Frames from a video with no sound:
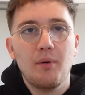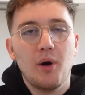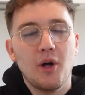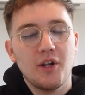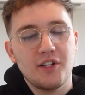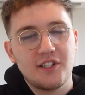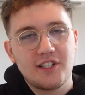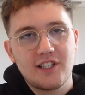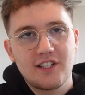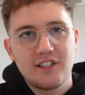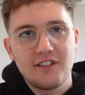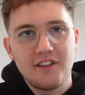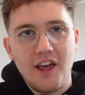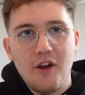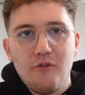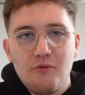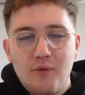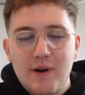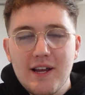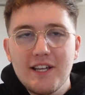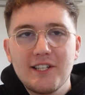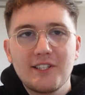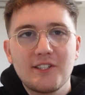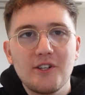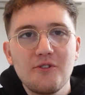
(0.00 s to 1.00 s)
but their
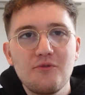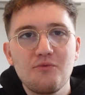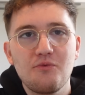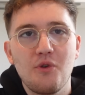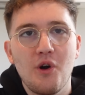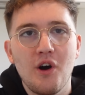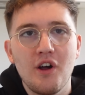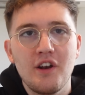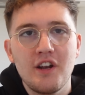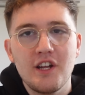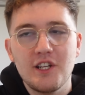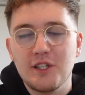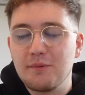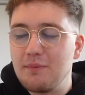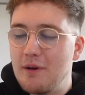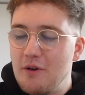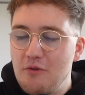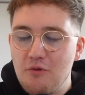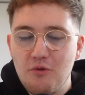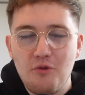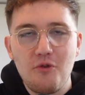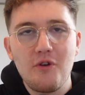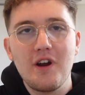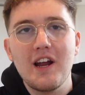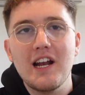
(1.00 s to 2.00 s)
recent run has
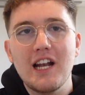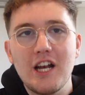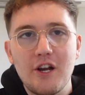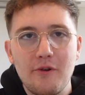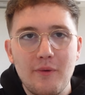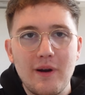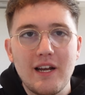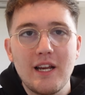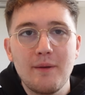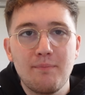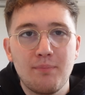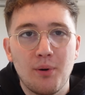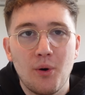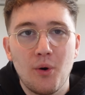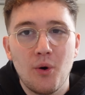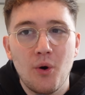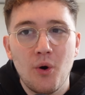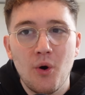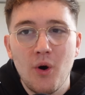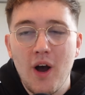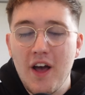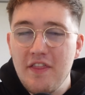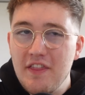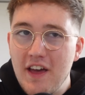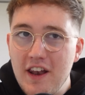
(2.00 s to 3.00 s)
been really, really
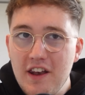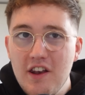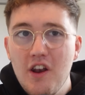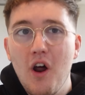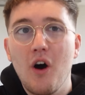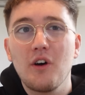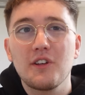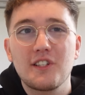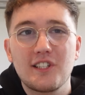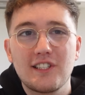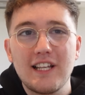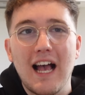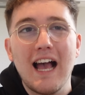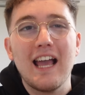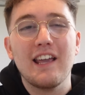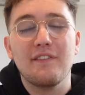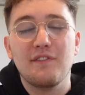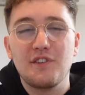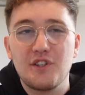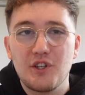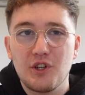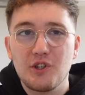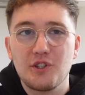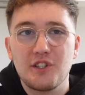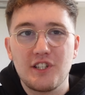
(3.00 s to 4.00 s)
poor and they're not
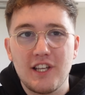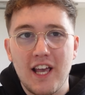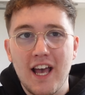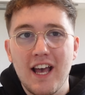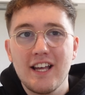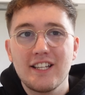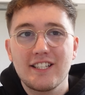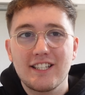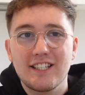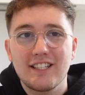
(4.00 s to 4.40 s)
safe just yet.